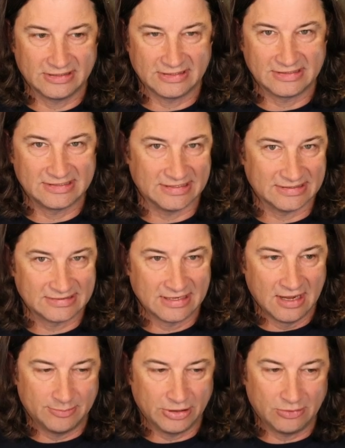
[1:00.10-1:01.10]
exist.
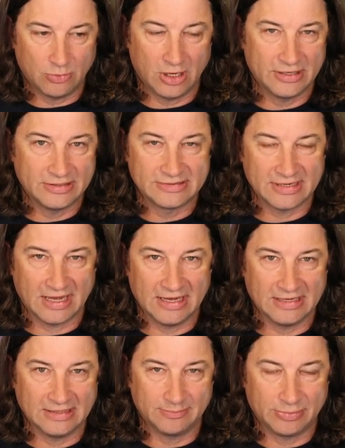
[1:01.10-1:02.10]
But it was
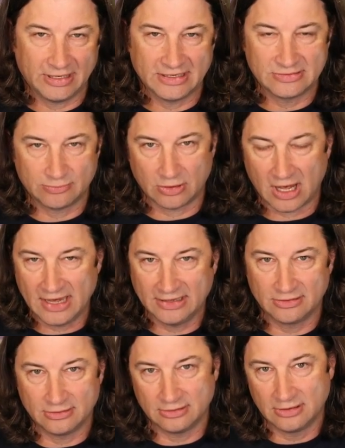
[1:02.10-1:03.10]
a place where I
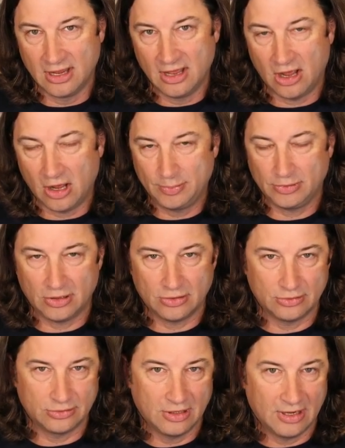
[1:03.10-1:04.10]
could
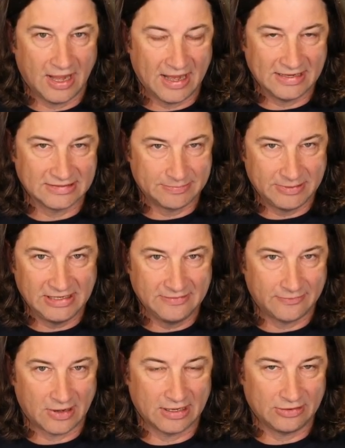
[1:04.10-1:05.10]
upload ASP
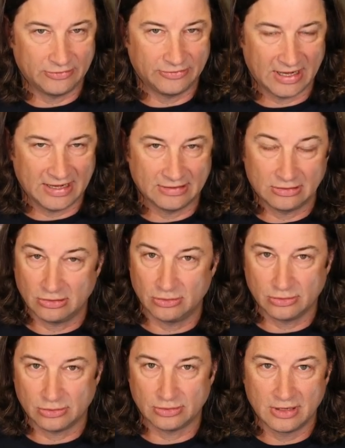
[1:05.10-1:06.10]
files and
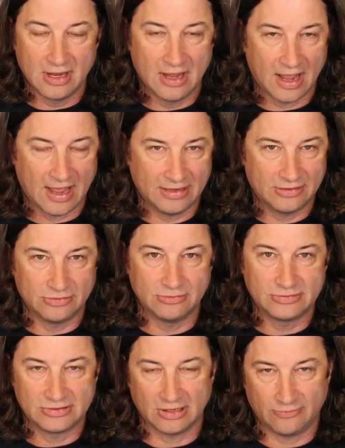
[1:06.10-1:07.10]
learn how to do
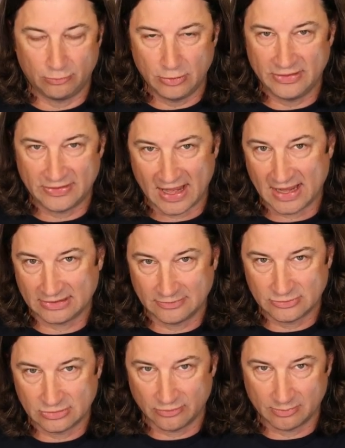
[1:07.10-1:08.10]
stuff with active
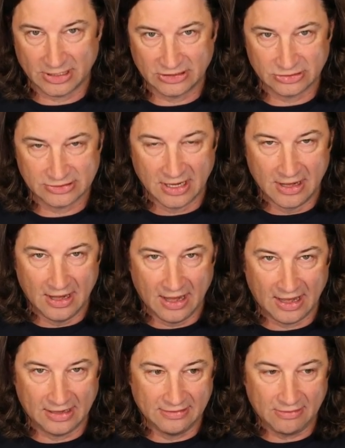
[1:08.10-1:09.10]
server pages.
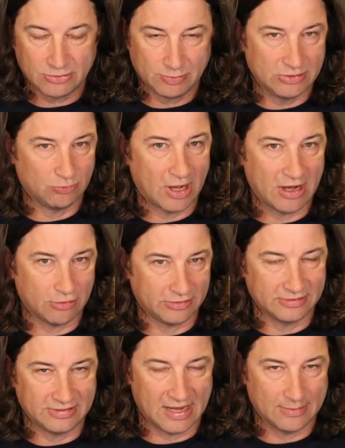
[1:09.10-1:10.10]
And that was pretty rare at the
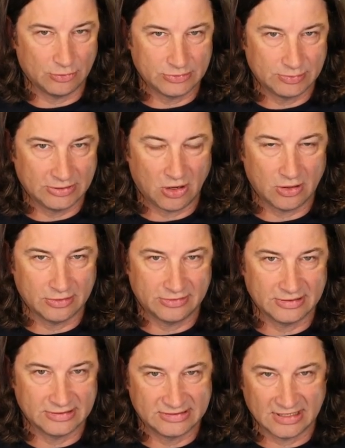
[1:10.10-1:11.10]
time. It was pretty hard
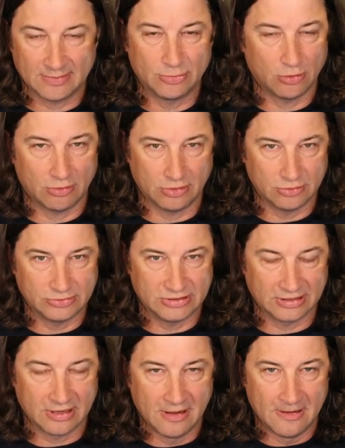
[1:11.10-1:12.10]
to set up your own
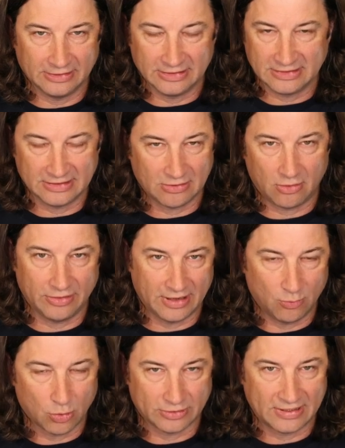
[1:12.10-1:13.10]
hosting and get all
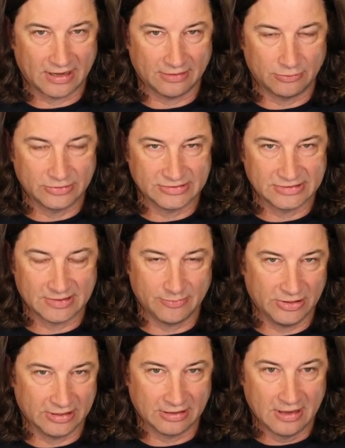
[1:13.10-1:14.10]
that worked out. It wasn't
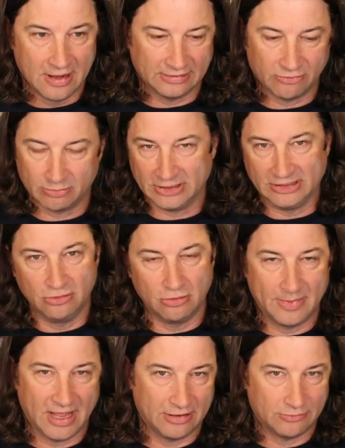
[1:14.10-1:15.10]
something everybody knew
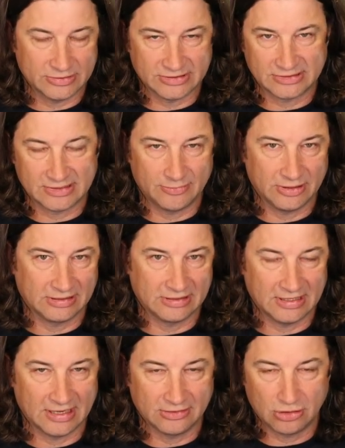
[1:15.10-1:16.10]
about. It wasn't something that you
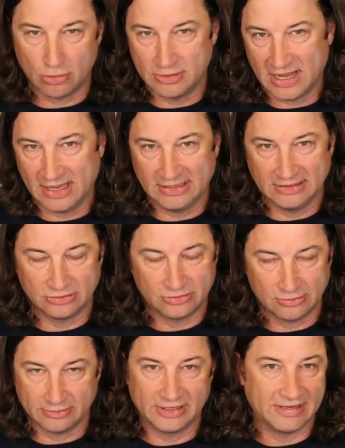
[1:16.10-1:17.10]
had GoDaddy, and you
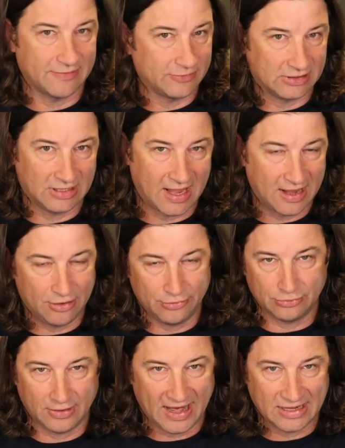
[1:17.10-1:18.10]
certainly didn't have the cloud
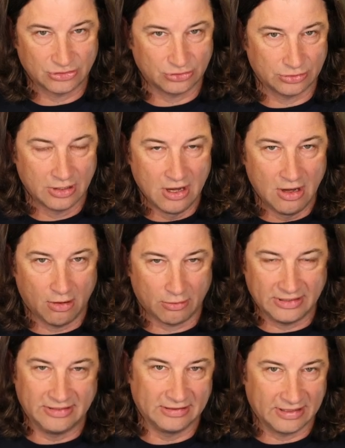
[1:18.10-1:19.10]
or Azure or
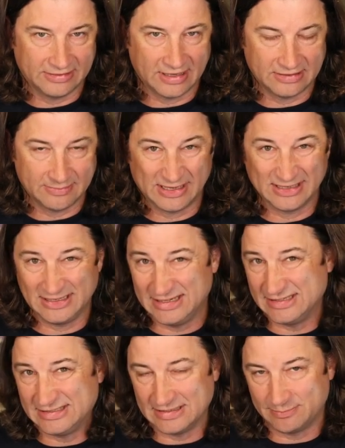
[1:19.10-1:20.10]
anything like that to make it
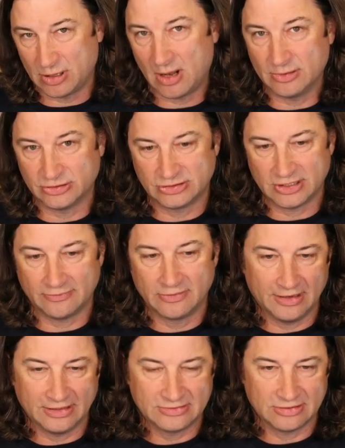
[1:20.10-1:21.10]
easy to publish stuff.
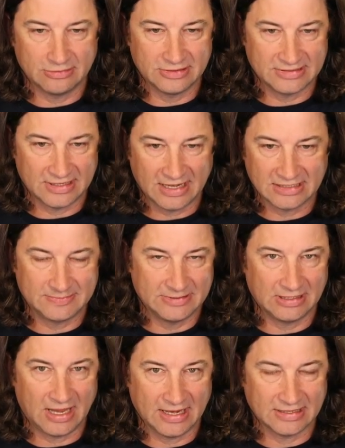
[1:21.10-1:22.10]
And so this ASP
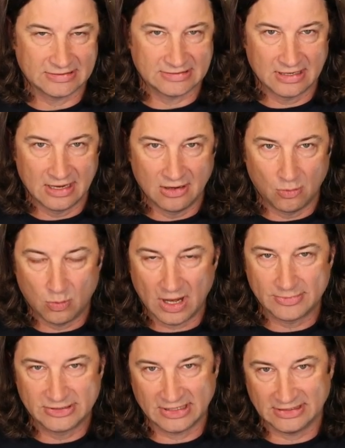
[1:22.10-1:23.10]
Alliance
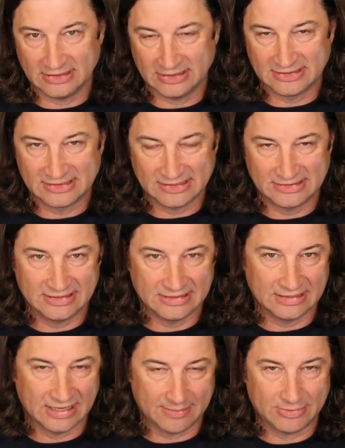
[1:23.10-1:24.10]
website existed
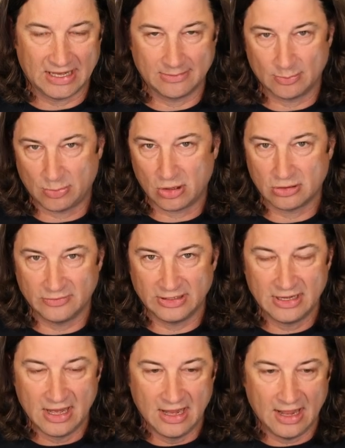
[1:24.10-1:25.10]
and I became a part of it.
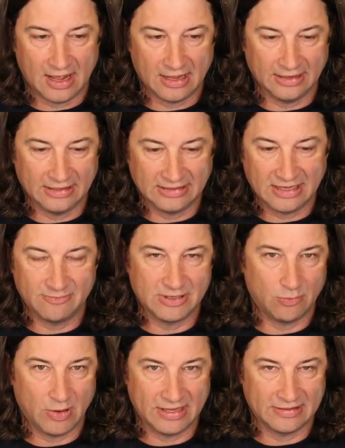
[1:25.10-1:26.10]
And it gave me a
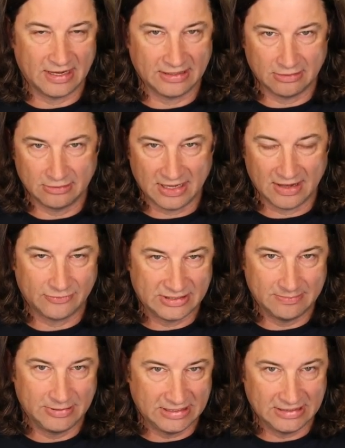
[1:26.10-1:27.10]
way that I could
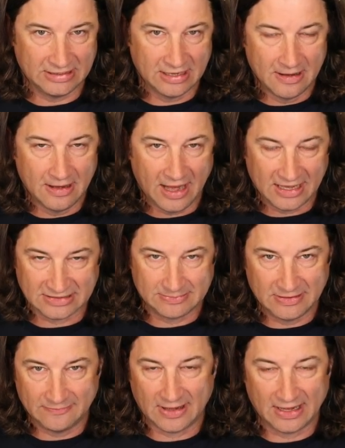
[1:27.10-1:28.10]
FTP
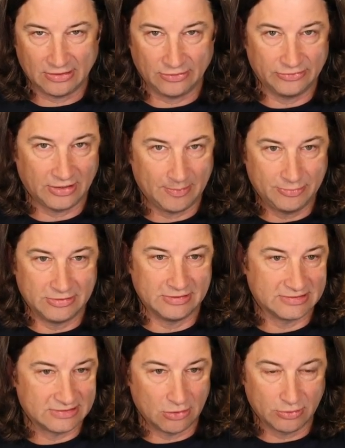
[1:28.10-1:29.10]
ASP files up to
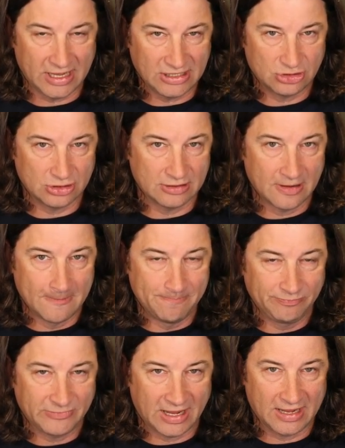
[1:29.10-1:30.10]
this location
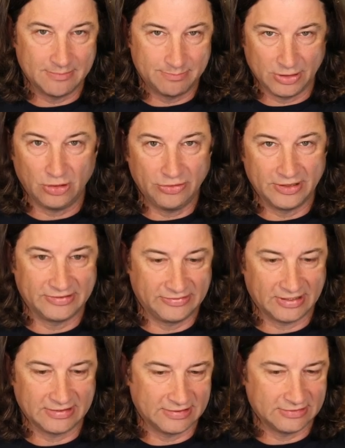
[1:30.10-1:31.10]
and build this
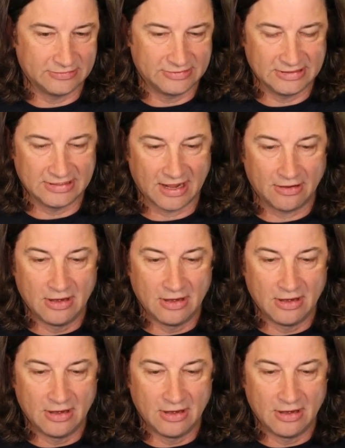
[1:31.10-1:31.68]
site that you see now.